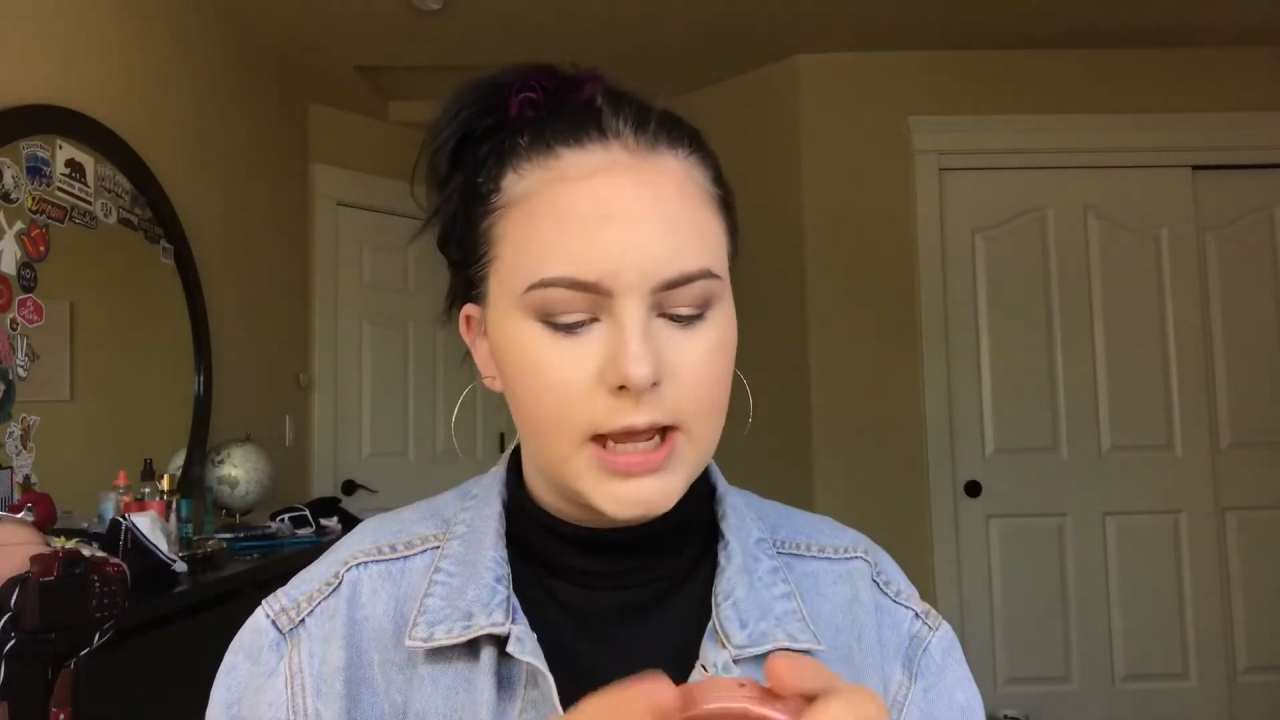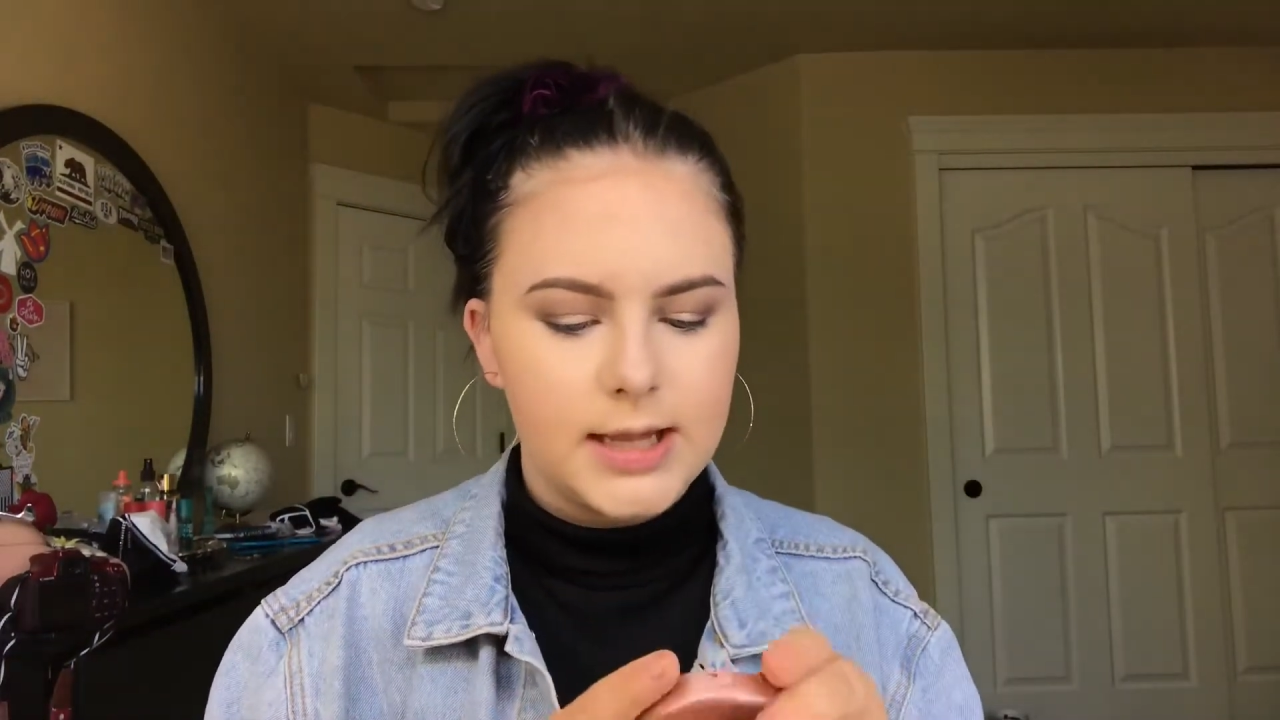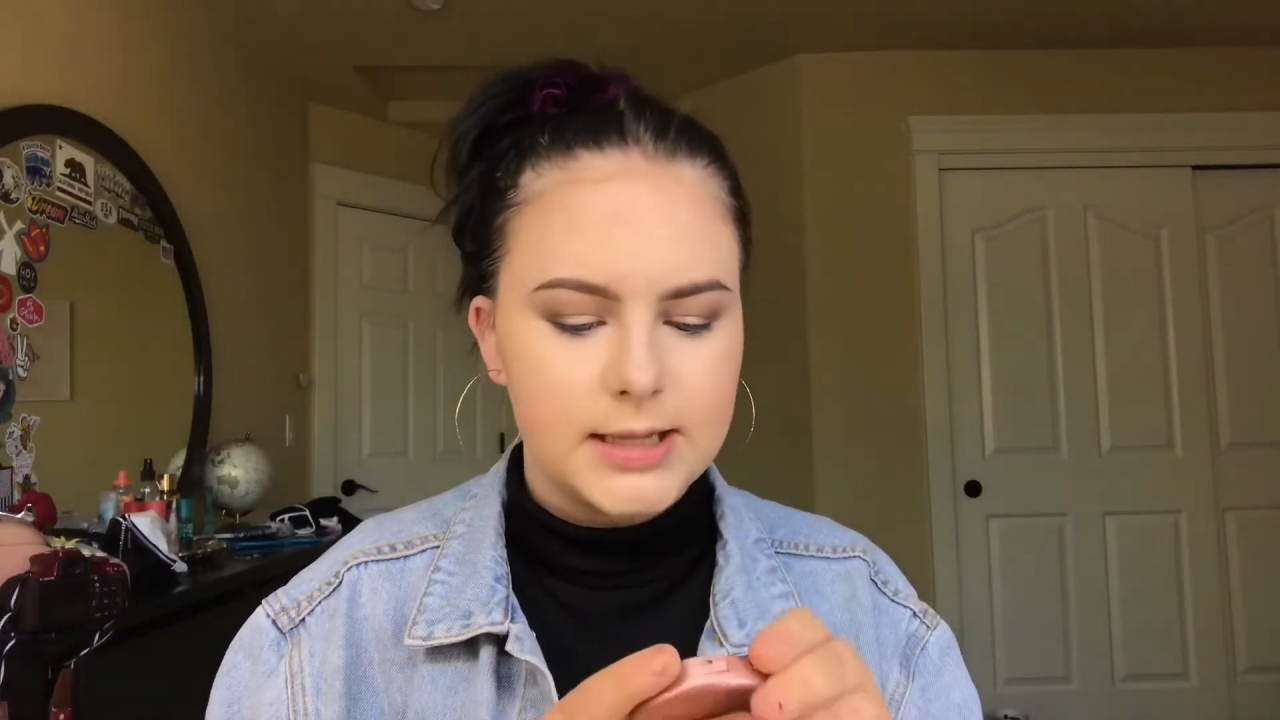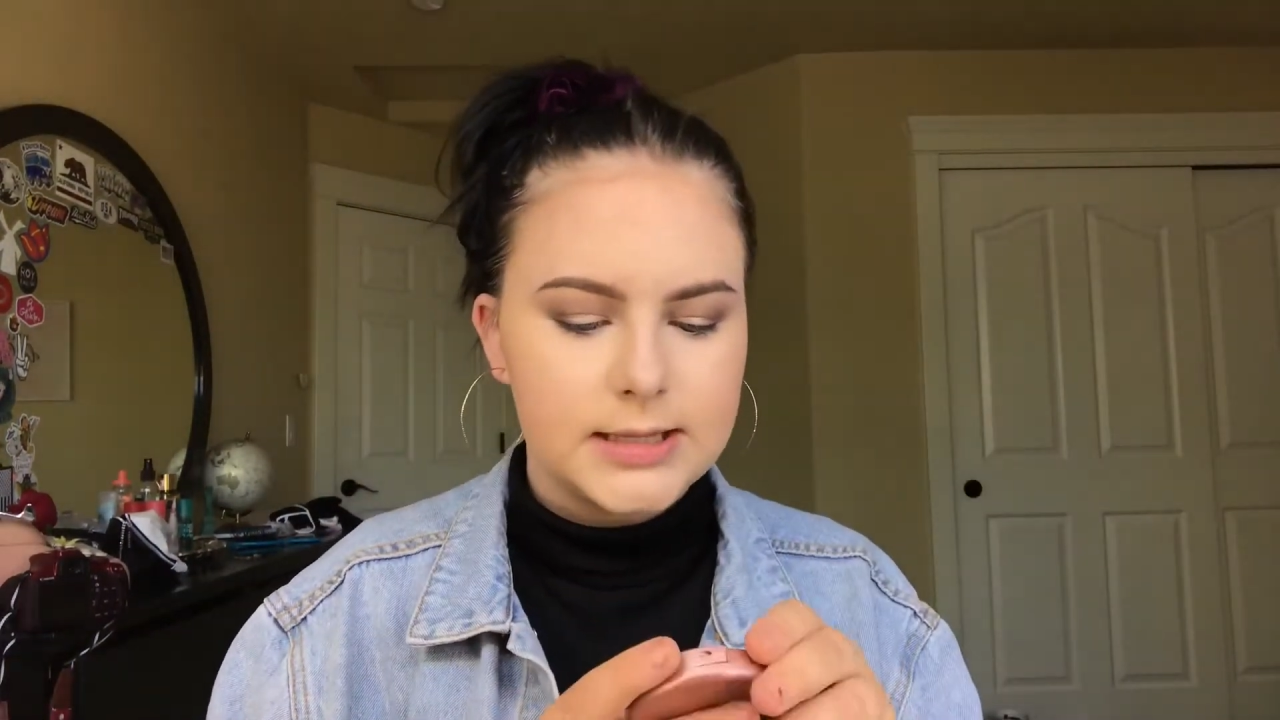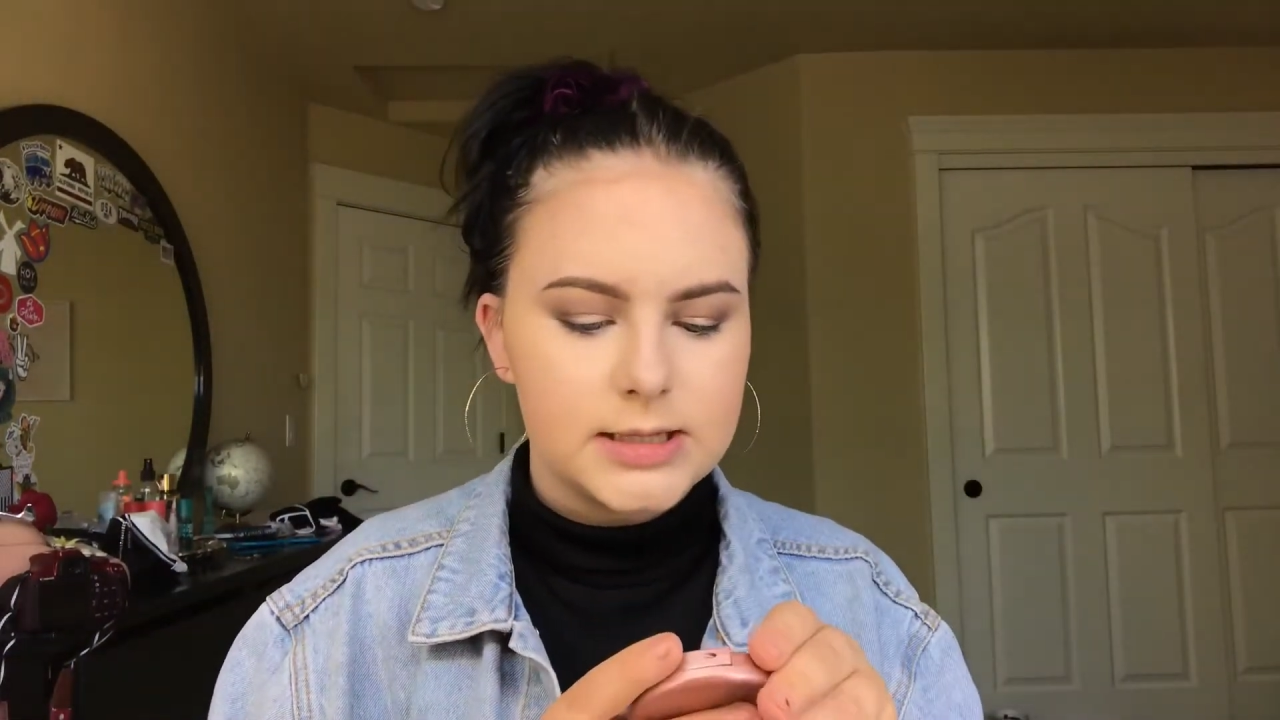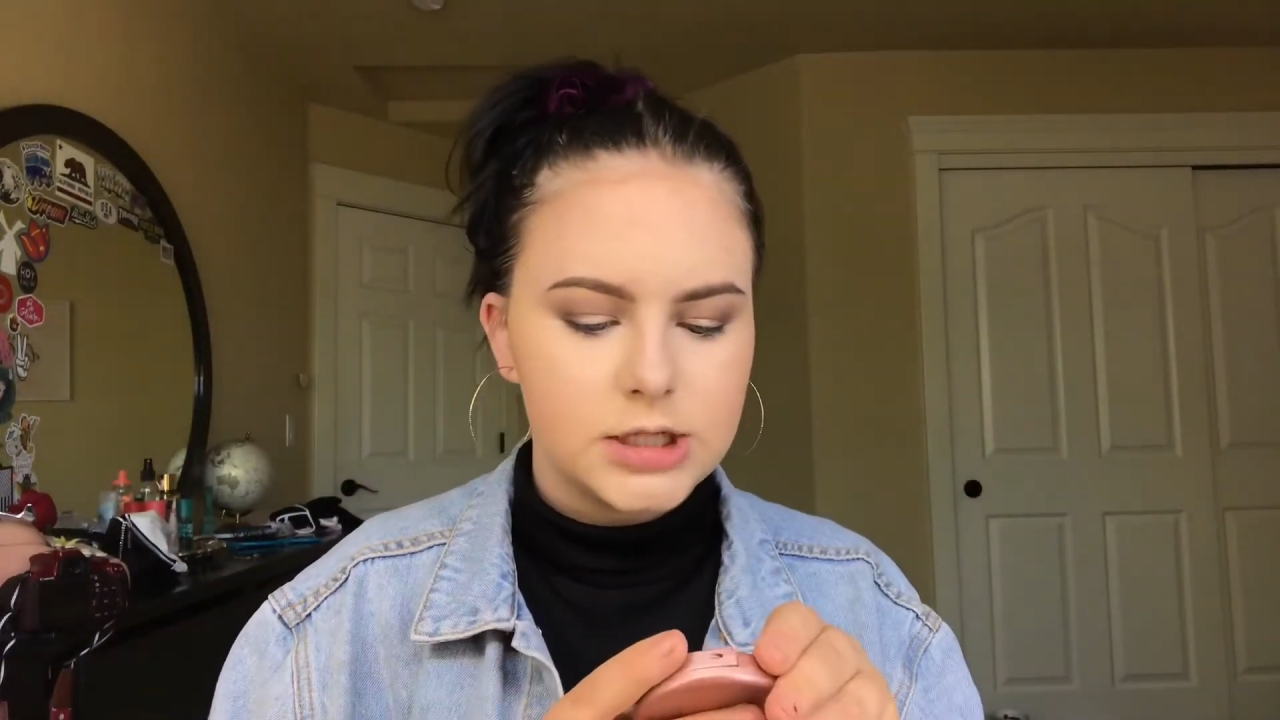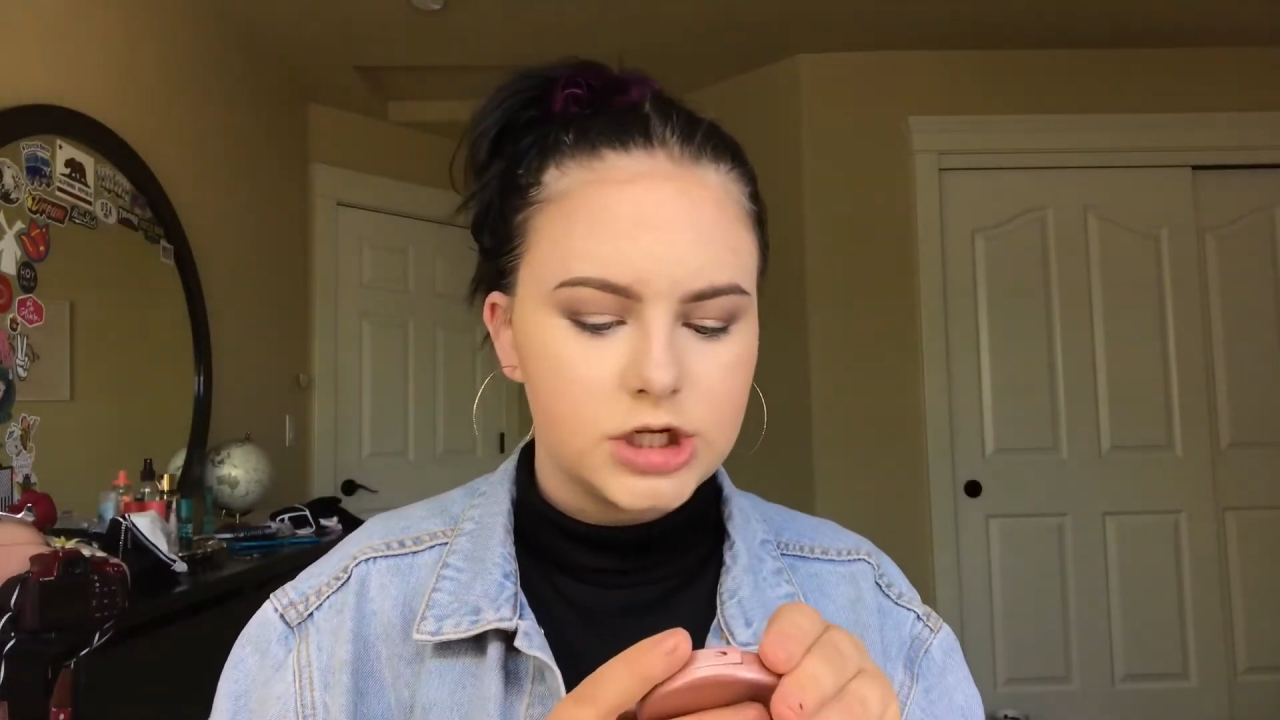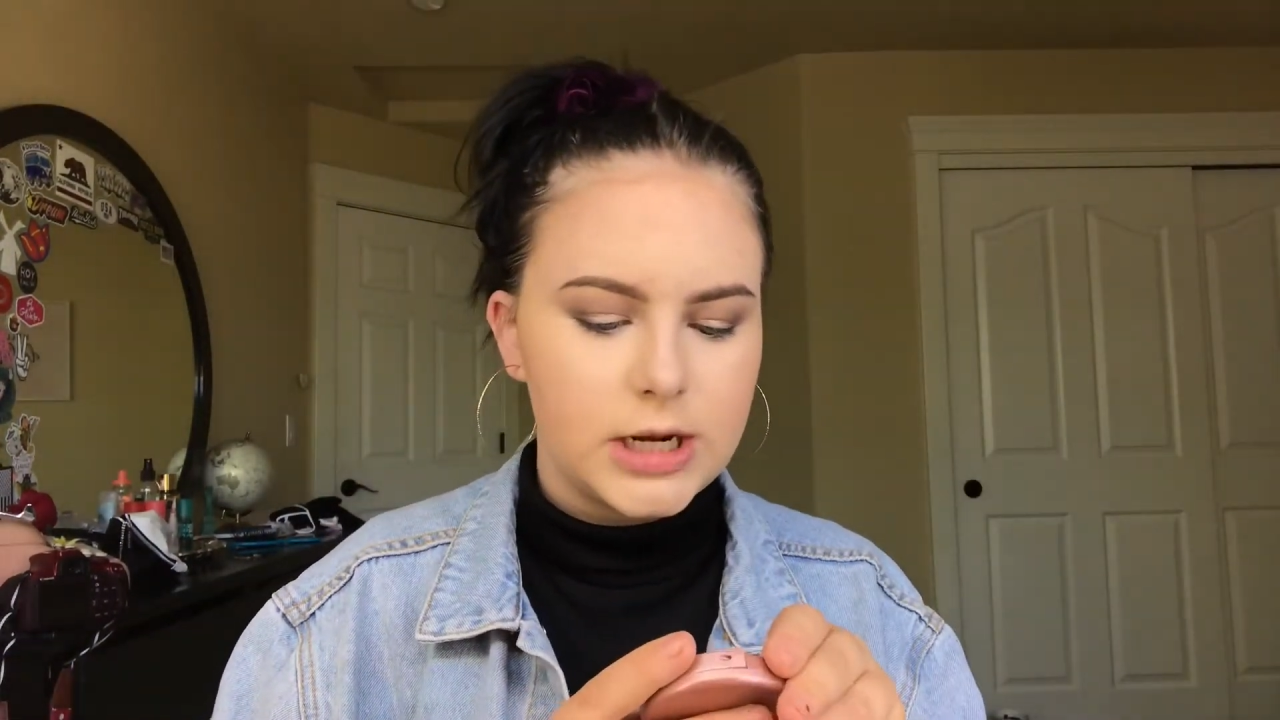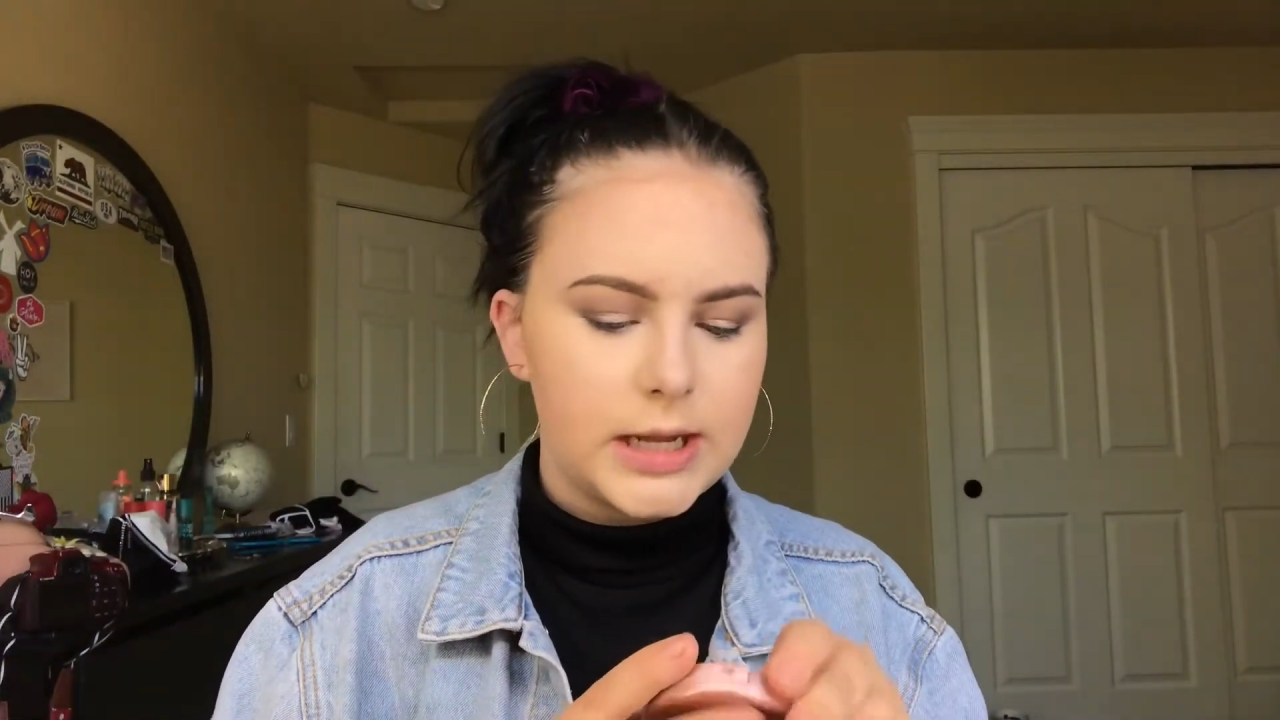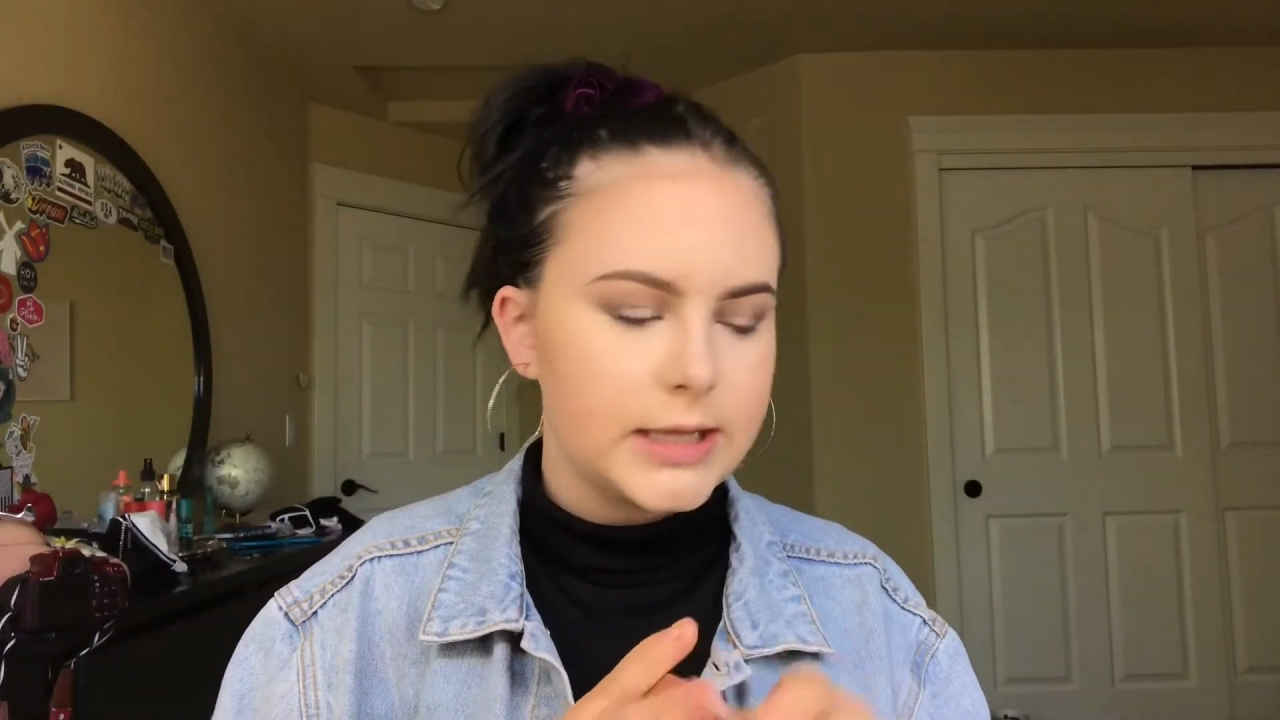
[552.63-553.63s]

and this is in the shade